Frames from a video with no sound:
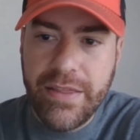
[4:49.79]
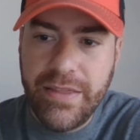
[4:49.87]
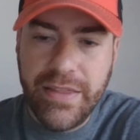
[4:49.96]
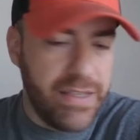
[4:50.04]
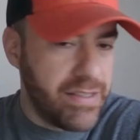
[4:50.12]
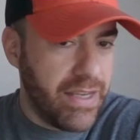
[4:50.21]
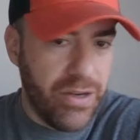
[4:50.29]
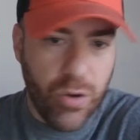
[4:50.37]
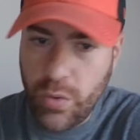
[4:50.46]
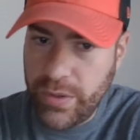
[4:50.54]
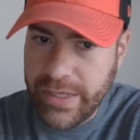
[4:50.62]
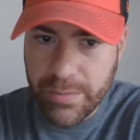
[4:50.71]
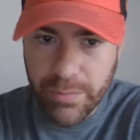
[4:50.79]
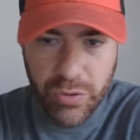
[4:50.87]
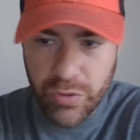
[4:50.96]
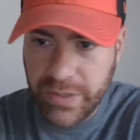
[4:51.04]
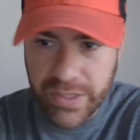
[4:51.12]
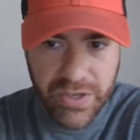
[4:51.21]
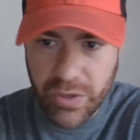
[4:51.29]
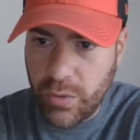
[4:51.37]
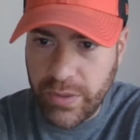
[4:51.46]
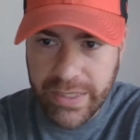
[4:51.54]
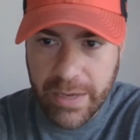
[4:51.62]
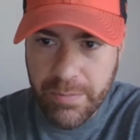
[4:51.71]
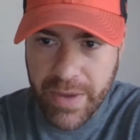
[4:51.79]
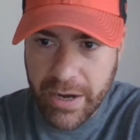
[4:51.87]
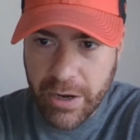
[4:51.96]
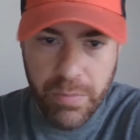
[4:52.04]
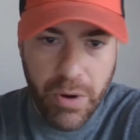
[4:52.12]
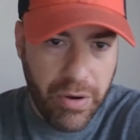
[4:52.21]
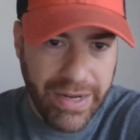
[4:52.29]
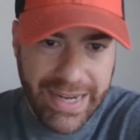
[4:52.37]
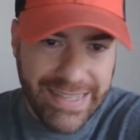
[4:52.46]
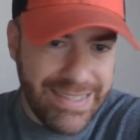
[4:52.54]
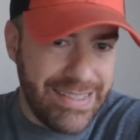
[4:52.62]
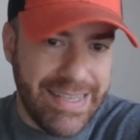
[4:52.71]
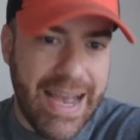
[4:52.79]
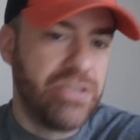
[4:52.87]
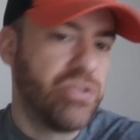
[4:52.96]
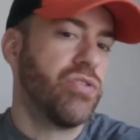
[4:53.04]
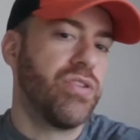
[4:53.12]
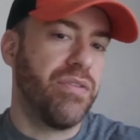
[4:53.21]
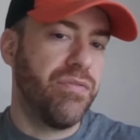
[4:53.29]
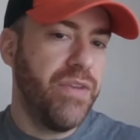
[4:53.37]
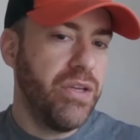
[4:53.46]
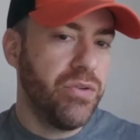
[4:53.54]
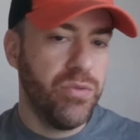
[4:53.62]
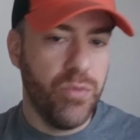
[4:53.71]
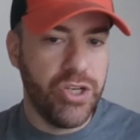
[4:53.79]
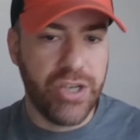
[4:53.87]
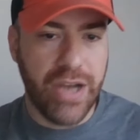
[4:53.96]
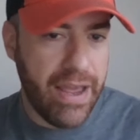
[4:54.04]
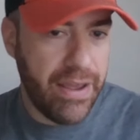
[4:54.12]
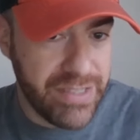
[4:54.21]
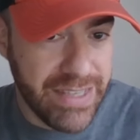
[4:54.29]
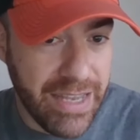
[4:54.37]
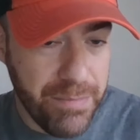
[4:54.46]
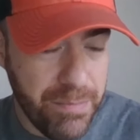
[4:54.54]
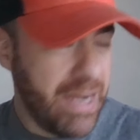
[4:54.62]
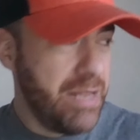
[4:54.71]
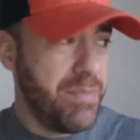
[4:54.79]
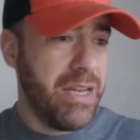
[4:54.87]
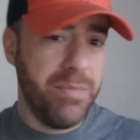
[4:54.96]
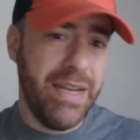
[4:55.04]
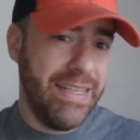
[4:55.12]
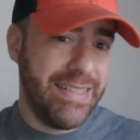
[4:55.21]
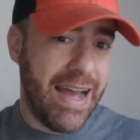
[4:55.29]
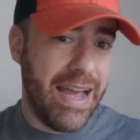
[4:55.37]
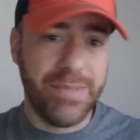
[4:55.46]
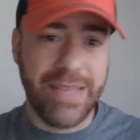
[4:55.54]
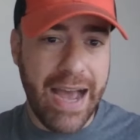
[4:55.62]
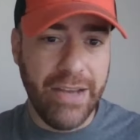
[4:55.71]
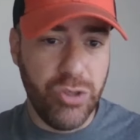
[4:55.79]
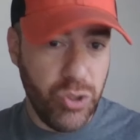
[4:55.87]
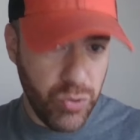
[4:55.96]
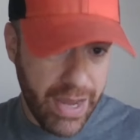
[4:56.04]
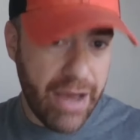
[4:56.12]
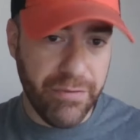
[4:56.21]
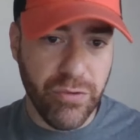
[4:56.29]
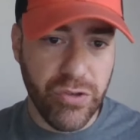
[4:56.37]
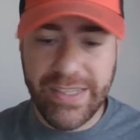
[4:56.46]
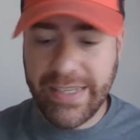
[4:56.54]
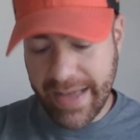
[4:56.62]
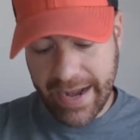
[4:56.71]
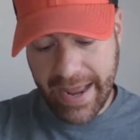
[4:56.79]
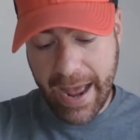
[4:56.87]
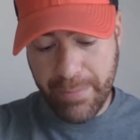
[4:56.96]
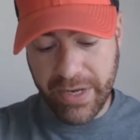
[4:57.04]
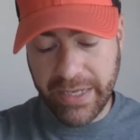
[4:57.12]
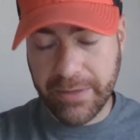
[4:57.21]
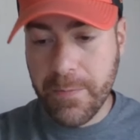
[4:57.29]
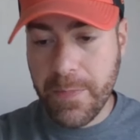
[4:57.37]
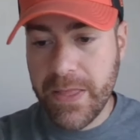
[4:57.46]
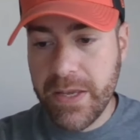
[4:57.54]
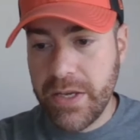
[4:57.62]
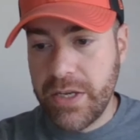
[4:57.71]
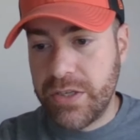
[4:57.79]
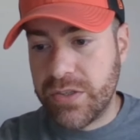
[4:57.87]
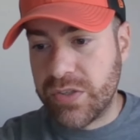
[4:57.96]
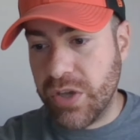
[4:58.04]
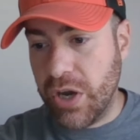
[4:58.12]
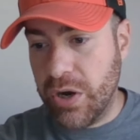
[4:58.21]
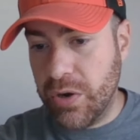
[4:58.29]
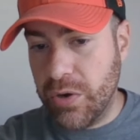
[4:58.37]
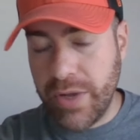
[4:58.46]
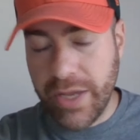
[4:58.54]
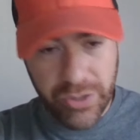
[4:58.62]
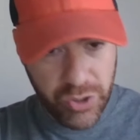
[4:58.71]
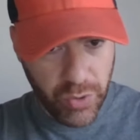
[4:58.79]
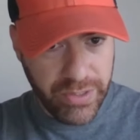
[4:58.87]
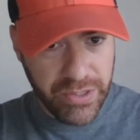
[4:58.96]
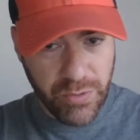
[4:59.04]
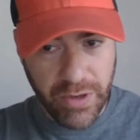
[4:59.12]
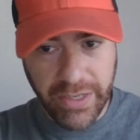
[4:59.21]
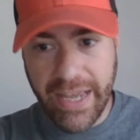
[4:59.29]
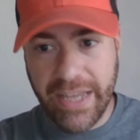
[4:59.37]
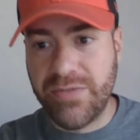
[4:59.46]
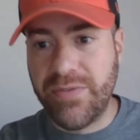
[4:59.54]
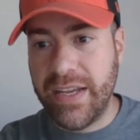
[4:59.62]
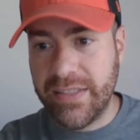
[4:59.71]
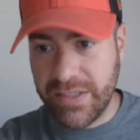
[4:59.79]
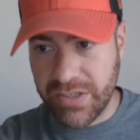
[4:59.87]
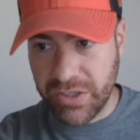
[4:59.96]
This can only improve. This can only get better, barring any disasters on the field, which I have said many, many, many times, I do not foresee that happening. So enjoy this one, Canes fans. It's a